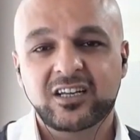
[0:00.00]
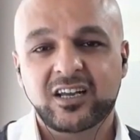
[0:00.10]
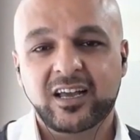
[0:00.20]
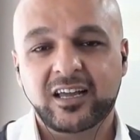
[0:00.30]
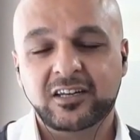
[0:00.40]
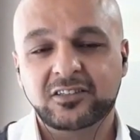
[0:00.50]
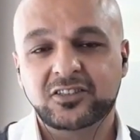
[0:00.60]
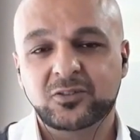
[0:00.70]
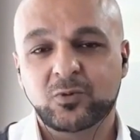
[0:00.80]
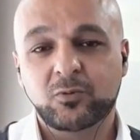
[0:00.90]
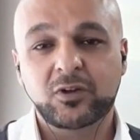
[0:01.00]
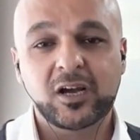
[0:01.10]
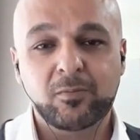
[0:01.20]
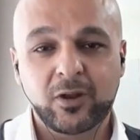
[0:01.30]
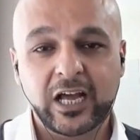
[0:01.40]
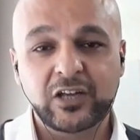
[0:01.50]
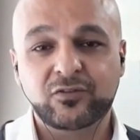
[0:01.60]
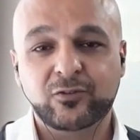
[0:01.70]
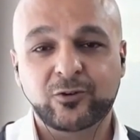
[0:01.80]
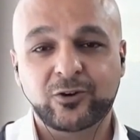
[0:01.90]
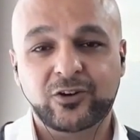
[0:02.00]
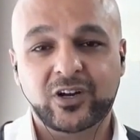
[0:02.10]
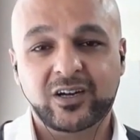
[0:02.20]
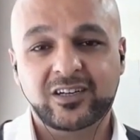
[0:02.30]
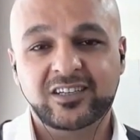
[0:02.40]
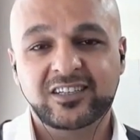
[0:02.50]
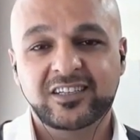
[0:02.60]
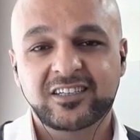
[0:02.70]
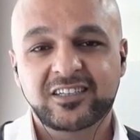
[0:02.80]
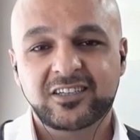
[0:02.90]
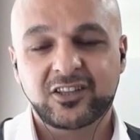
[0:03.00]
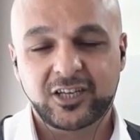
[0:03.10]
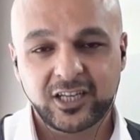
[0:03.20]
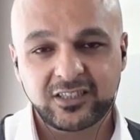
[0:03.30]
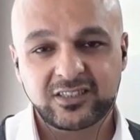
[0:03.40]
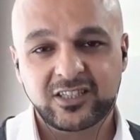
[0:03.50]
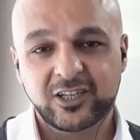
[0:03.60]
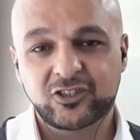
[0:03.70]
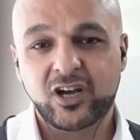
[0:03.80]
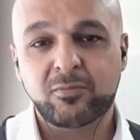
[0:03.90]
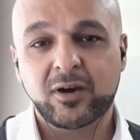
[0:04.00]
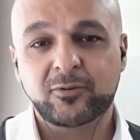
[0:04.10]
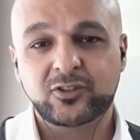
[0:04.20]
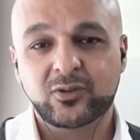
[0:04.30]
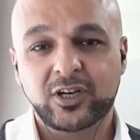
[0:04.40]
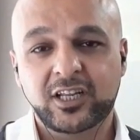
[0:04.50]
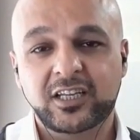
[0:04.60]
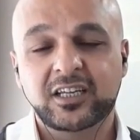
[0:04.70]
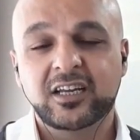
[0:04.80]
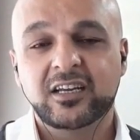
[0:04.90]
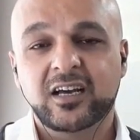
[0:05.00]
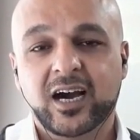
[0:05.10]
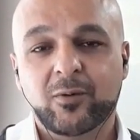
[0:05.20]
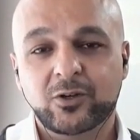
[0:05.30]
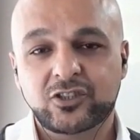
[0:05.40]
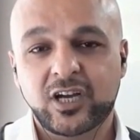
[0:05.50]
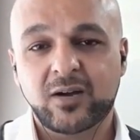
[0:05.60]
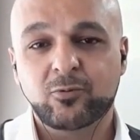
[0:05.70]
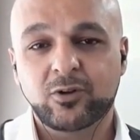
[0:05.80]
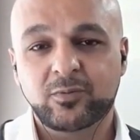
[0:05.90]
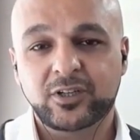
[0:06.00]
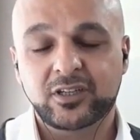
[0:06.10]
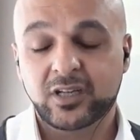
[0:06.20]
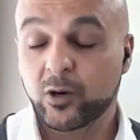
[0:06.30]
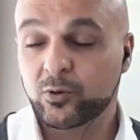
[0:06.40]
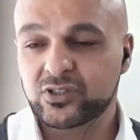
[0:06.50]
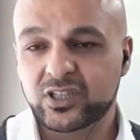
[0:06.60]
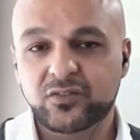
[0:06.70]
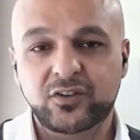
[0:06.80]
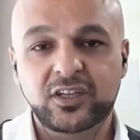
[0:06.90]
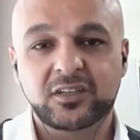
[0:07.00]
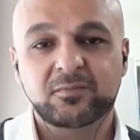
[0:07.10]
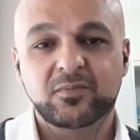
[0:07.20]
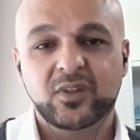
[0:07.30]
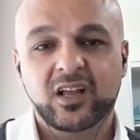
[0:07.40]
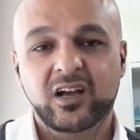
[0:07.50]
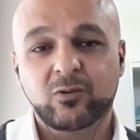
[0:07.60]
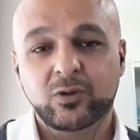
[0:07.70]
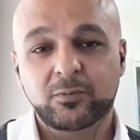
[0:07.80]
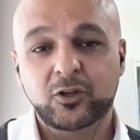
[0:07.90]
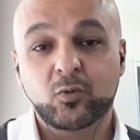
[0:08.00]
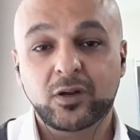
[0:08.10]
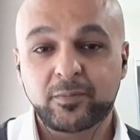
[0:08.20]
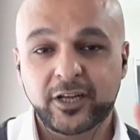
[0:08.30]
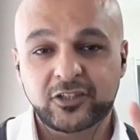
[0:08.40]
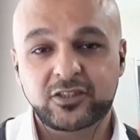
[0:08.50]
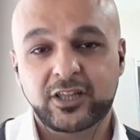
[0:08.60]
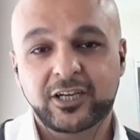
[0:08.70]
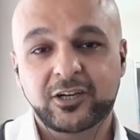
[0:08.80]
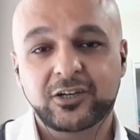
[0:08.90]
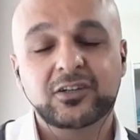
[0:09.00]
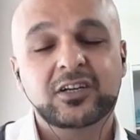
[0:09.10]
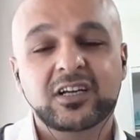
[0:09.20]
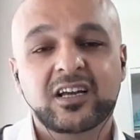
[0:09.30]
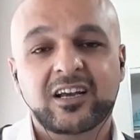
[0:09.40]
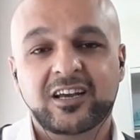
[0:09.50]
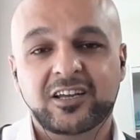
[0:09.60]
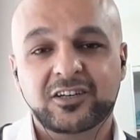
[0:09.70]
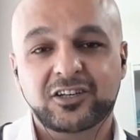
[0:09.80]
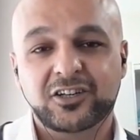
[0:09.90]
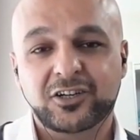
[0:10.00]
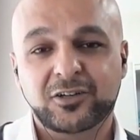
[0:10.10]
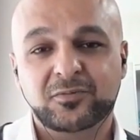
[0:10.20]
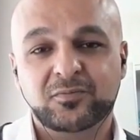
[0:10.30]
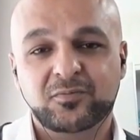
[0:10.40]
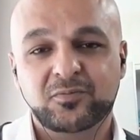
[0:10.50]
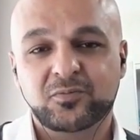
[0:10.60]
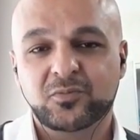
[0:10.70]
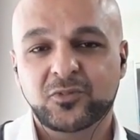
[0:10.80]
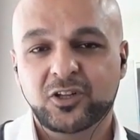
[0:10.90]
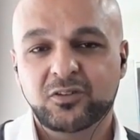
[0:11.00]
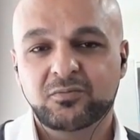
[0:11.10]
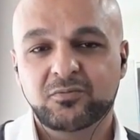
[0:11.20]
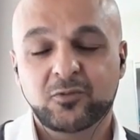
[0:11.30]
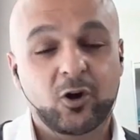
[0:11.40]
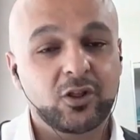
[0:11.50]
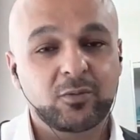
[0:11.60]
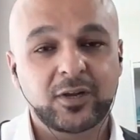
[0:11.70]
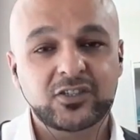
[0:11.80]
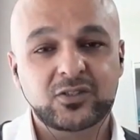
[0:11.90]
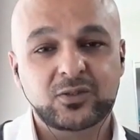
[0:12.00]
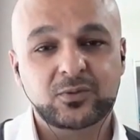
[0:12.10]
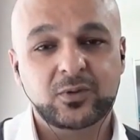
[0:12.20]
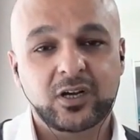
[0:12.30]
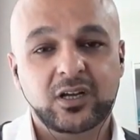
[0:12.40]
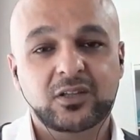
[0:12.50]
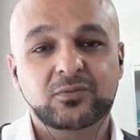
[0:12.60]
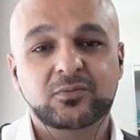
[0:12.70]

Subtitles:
And when we apply for the next job opportunity, our CV will be 1 page thicker, and all the best to